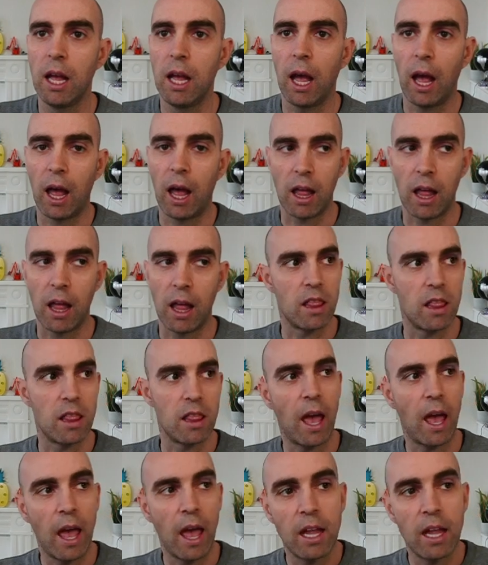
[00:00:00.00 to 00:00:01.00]
and
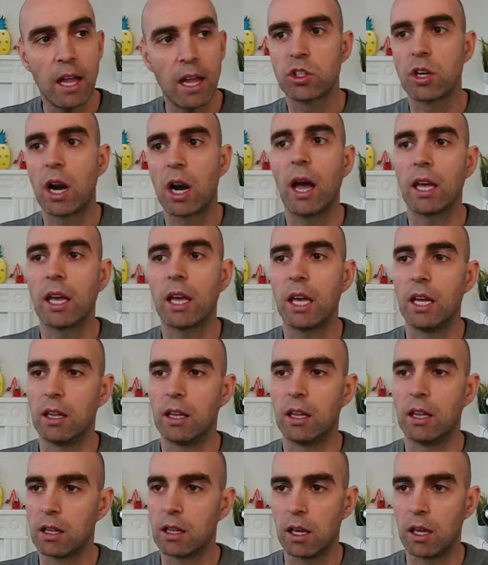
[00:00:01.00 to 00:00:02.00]
then drag in
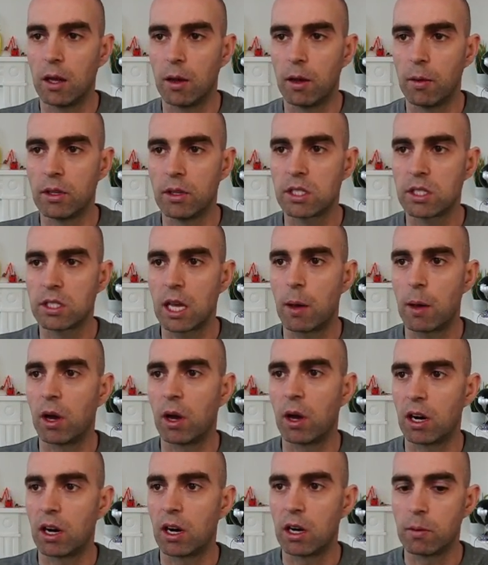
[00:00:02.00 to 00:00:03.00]
the set my
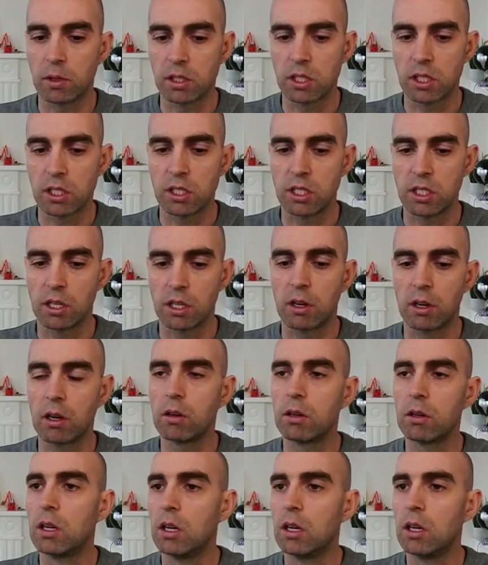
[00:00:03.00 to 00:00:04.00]
variable to 0
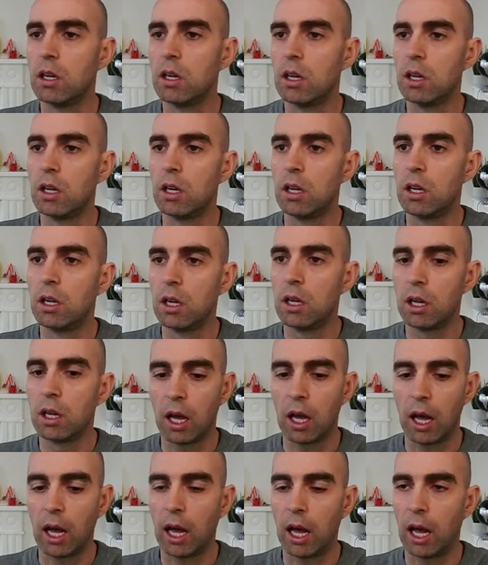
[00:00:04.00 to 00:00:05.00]

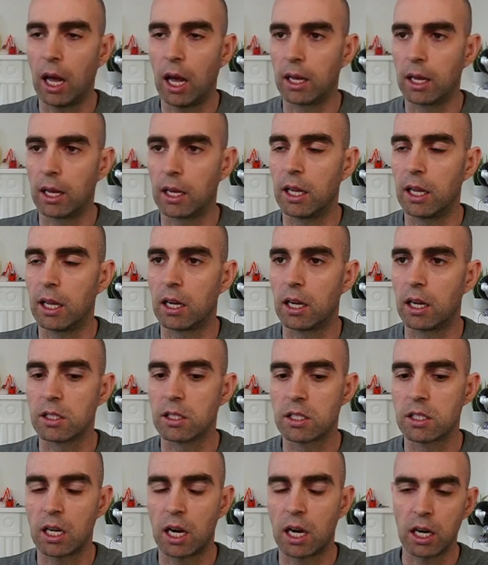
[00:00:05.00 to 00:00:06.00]
and click on
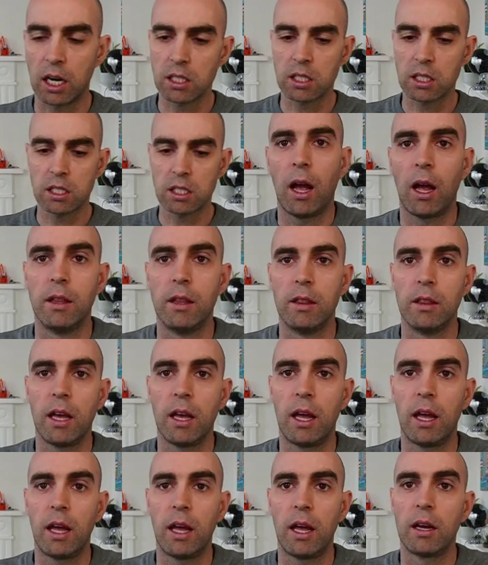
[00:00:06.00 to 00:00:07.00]
start. And
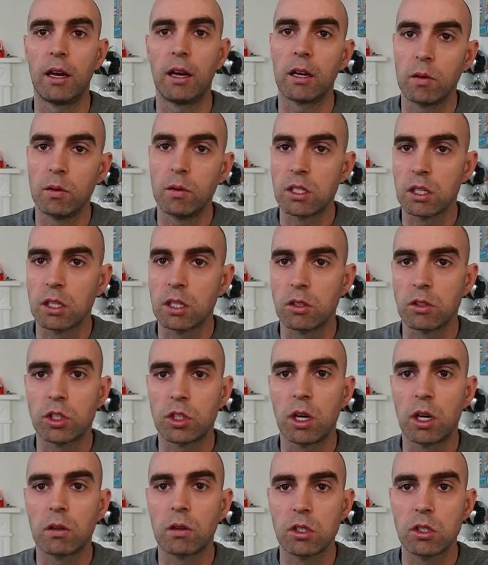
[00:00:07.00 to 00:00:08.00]
then I'm going to go into the
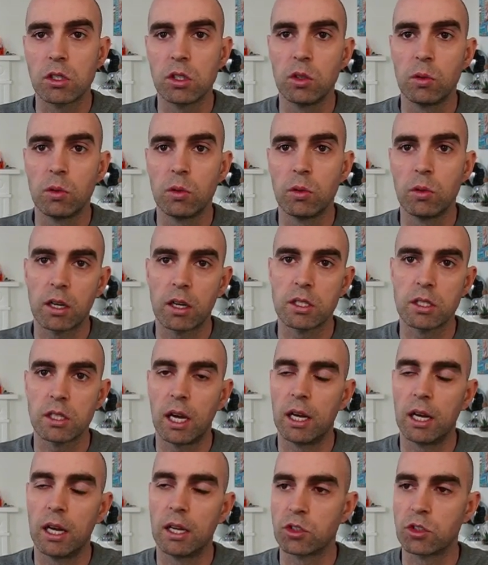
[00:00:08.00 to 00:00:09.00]
control toolbox
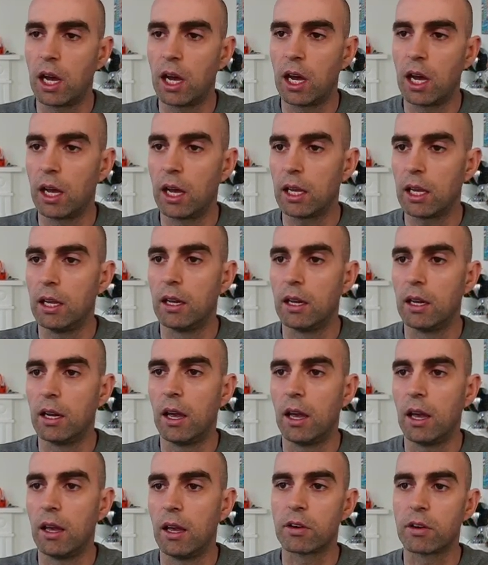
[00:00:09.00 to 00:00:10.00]
and drag in a
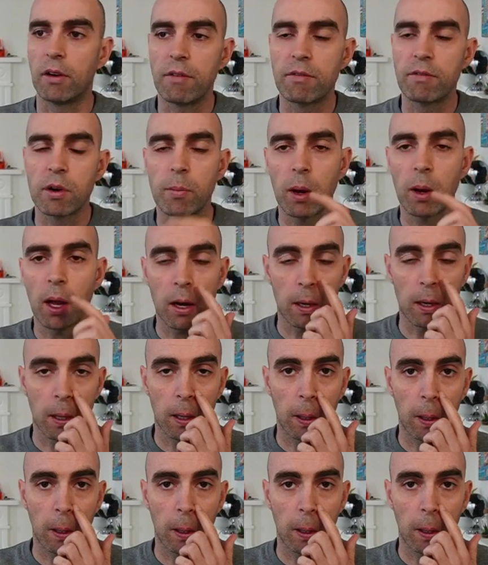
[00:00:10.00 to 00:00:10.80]
forever block.